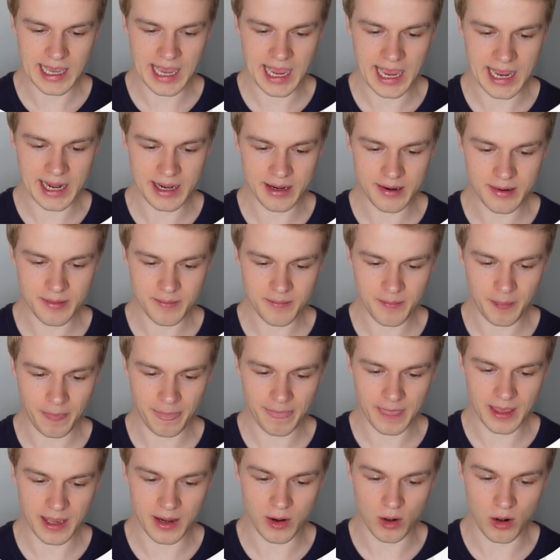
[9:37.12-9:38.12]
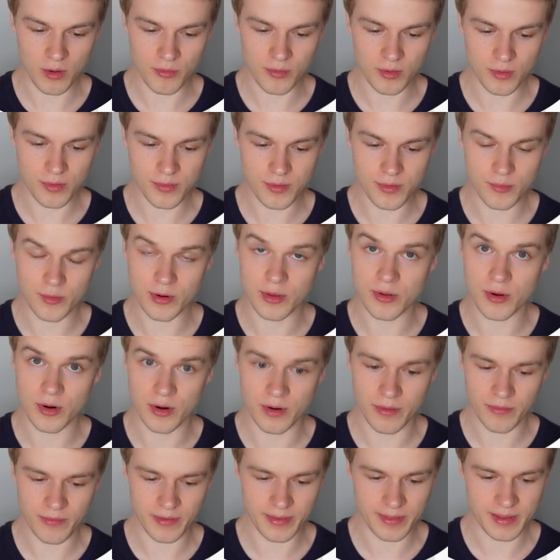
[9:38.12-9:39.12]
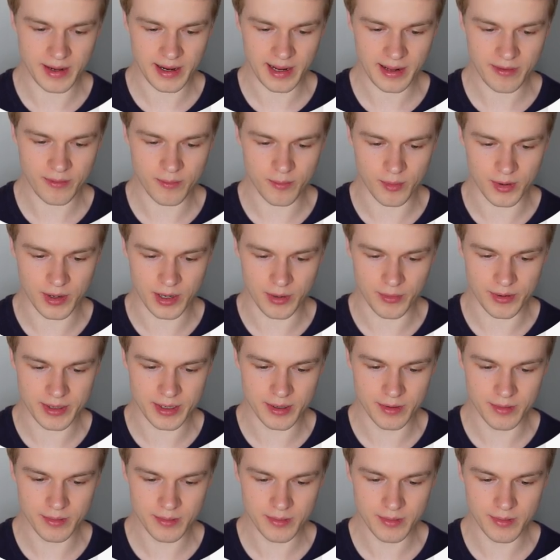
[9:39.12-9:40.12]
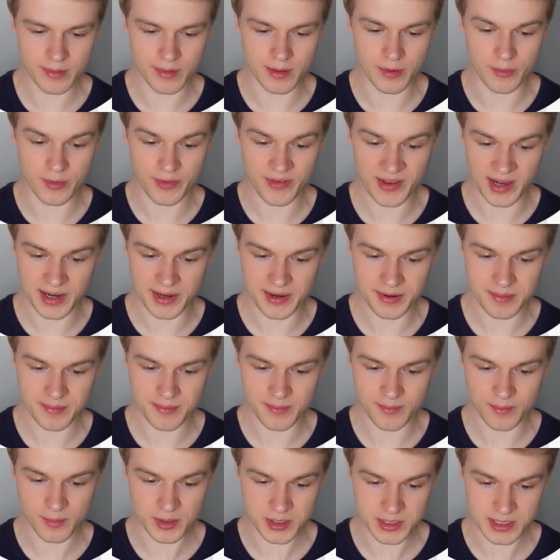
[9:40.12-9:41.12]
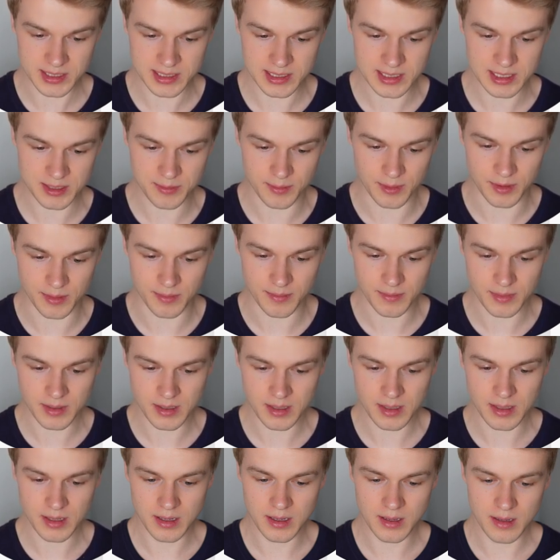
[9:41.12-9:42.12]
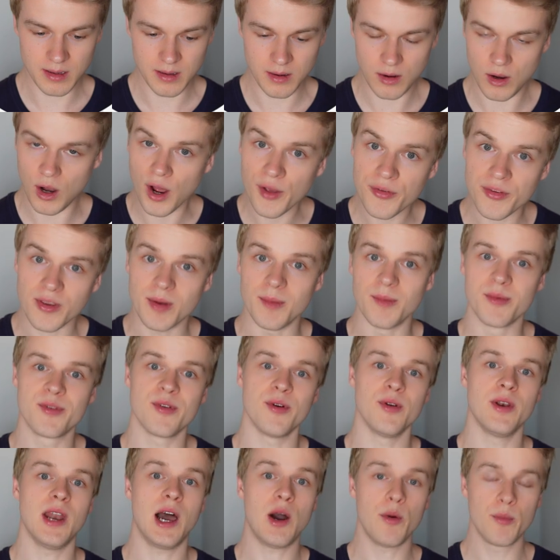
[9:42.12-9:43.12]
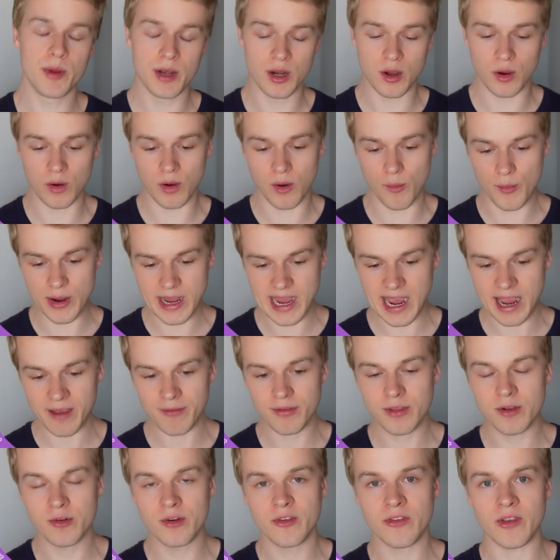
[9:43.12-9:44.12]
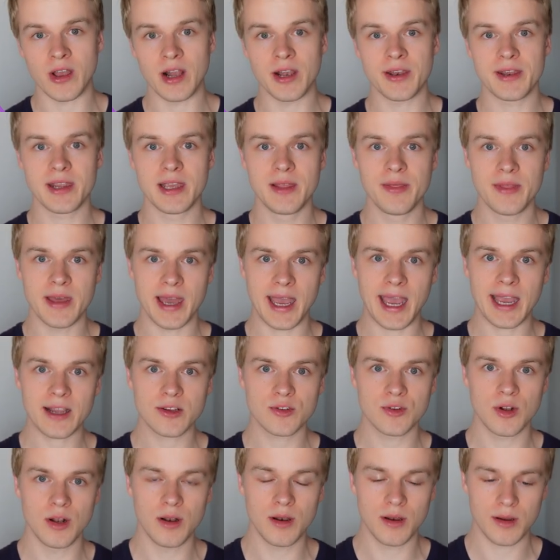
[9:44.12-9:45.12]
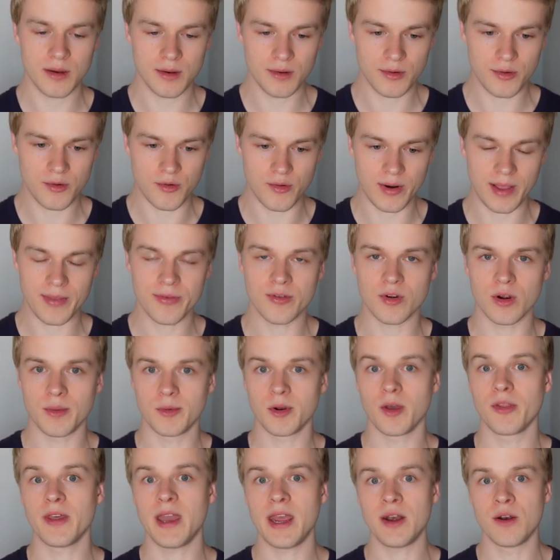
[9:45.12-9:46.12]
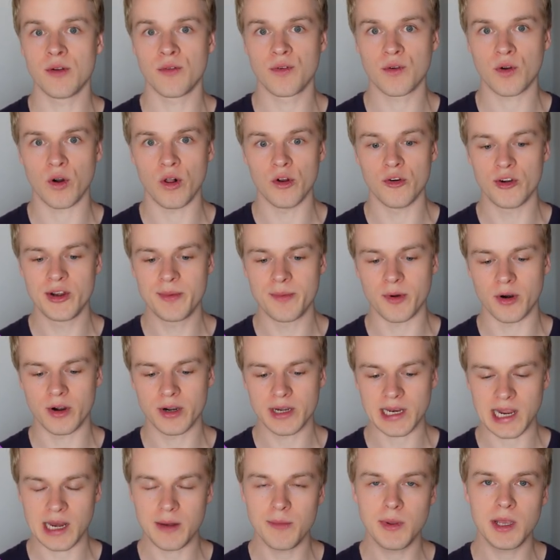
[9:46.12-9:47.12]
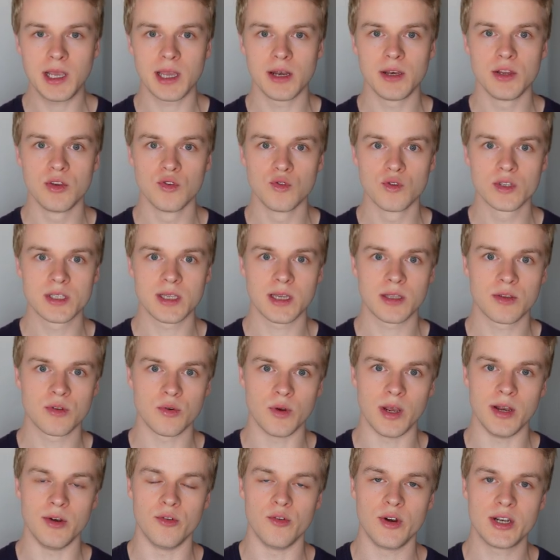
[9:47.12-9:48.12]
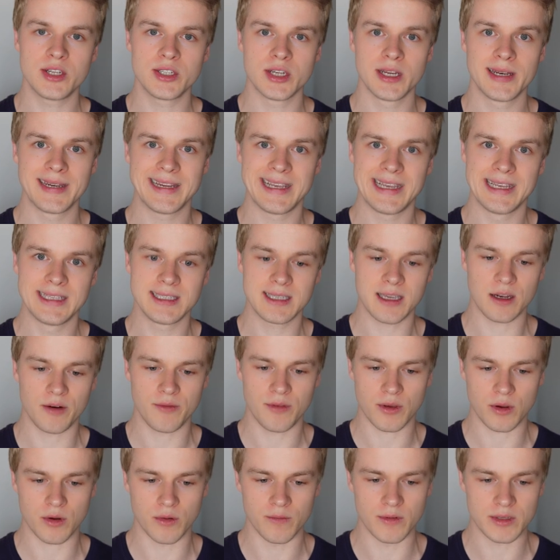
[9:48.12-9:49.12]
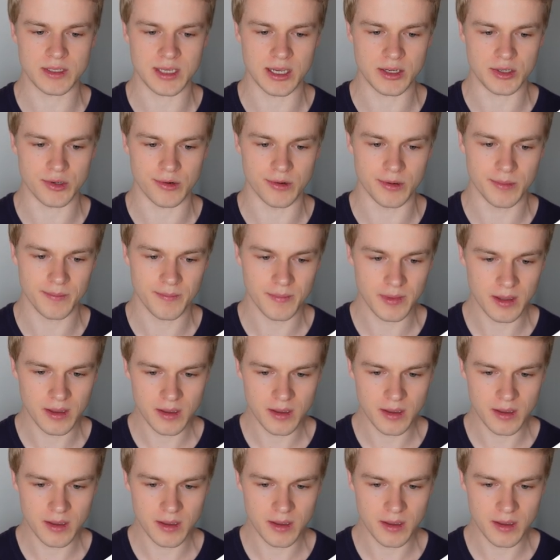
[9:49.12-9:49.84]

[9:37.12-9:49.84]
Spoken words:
and it also returns in the next one down here, the result, which is this one. Awesome, so now we know we have the result in the actual transcript or the end of call report, and we can use that to enrich it inside of the conversation.